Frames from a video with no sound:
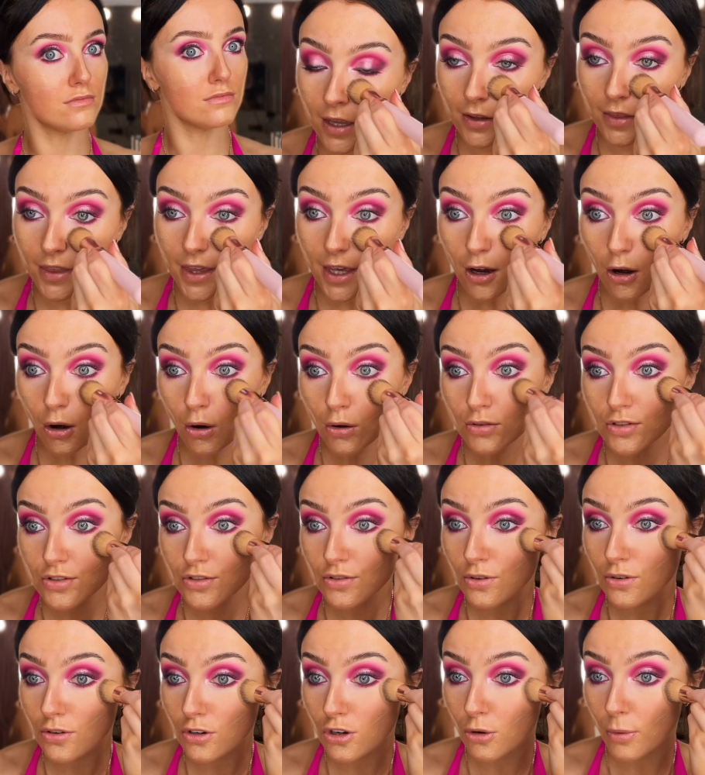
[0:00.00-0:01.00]
They
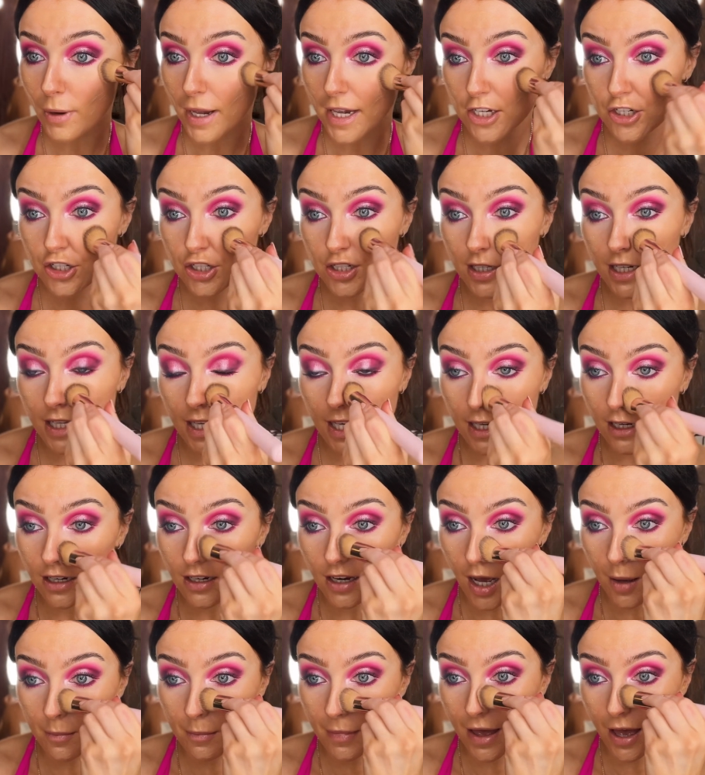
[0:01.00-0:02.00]
also questioned
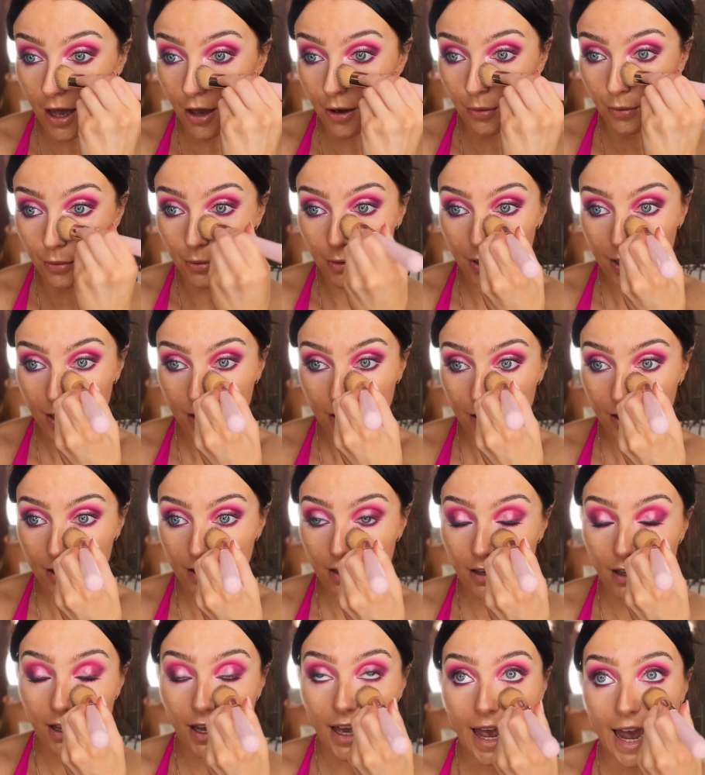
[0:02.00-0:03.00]
Gein about
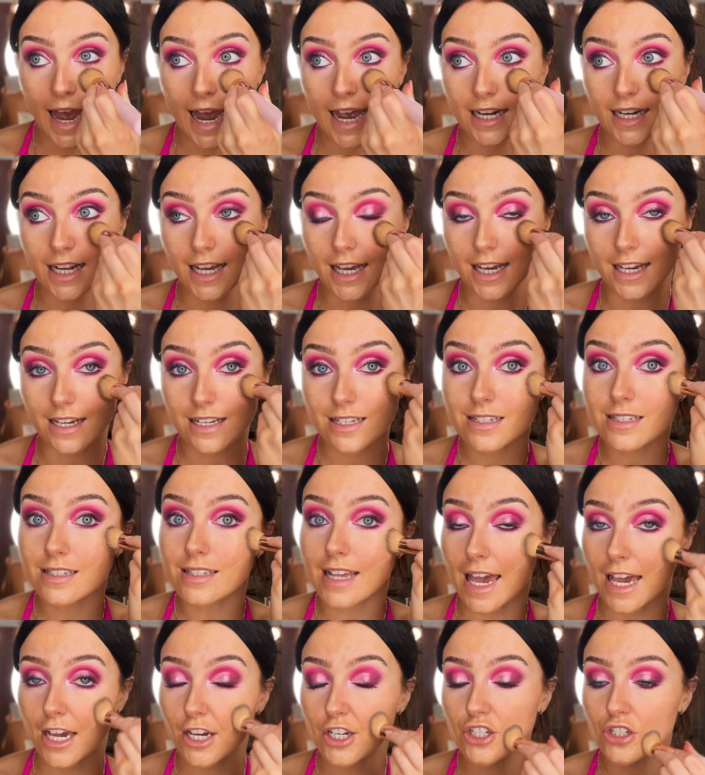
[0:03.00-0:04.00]
any
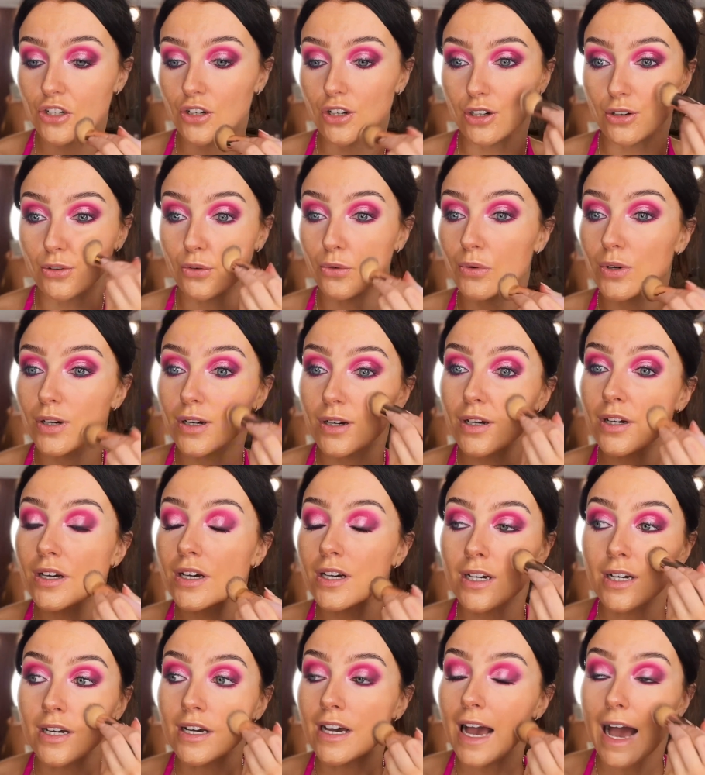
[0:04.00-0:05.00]
sexual
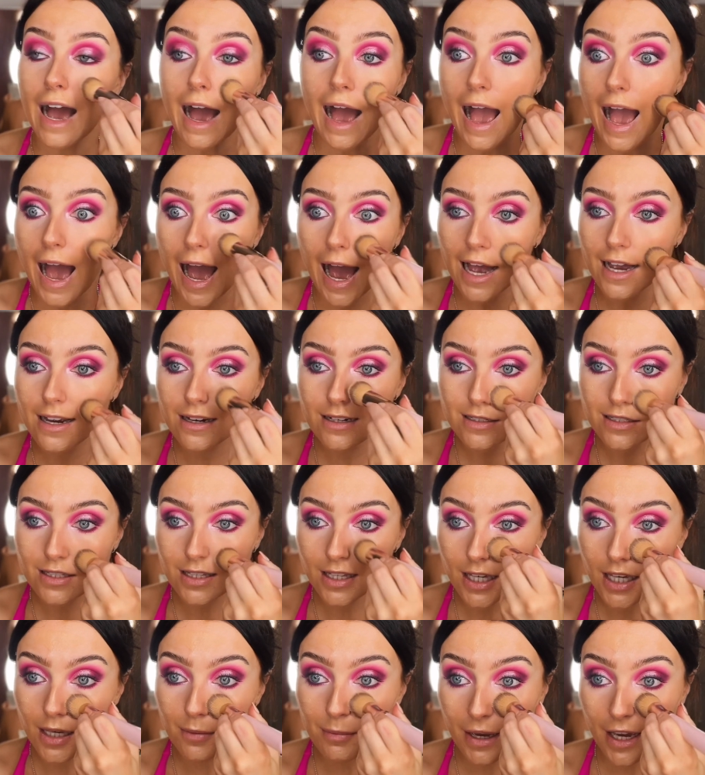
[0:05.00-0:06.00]
acts that
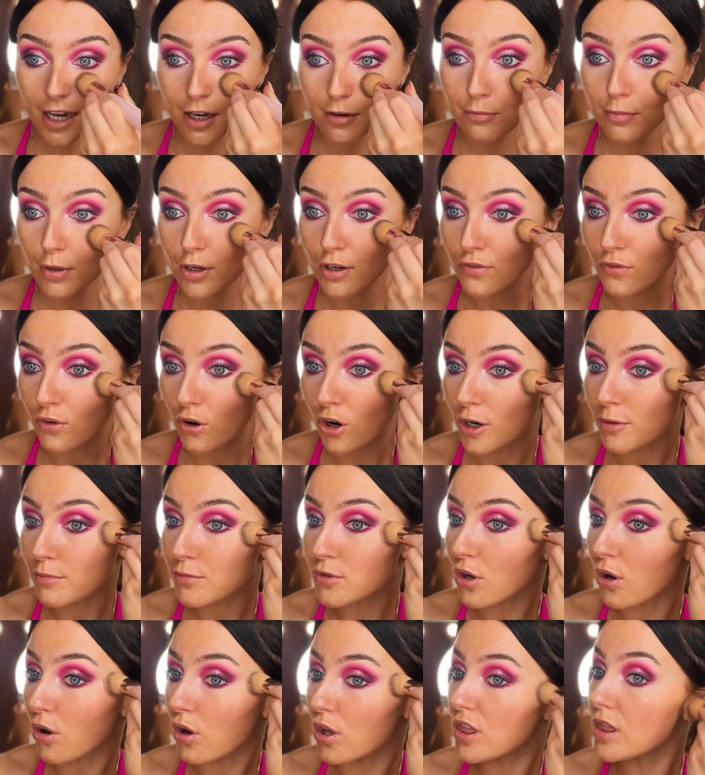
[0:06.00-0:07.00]
he might have
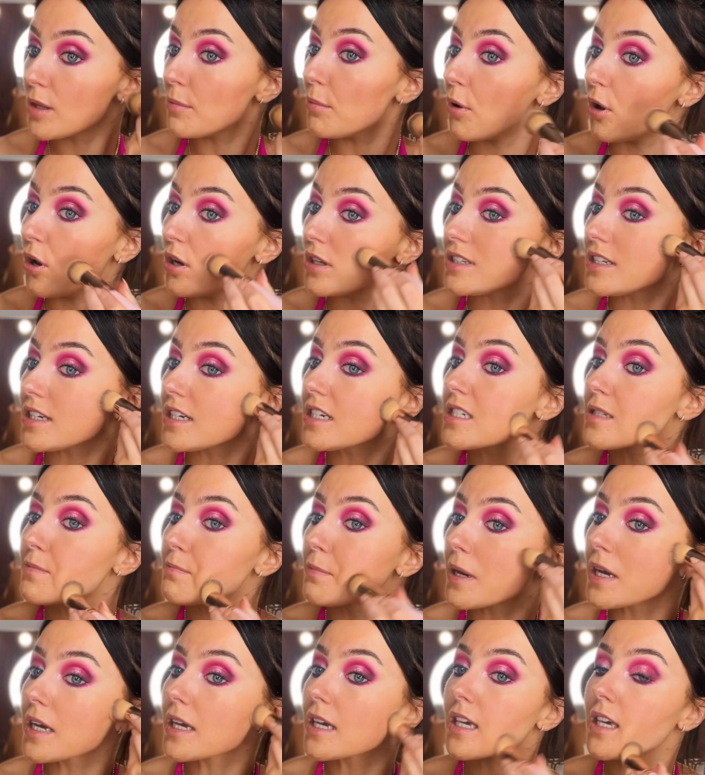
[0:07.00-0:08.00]
performed on the bodies,
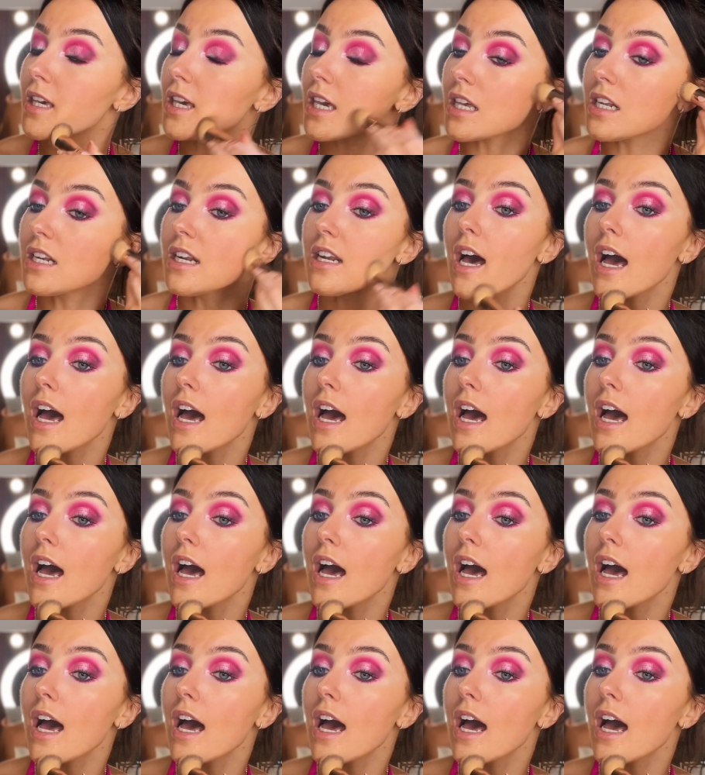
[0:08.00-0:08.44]
but Gein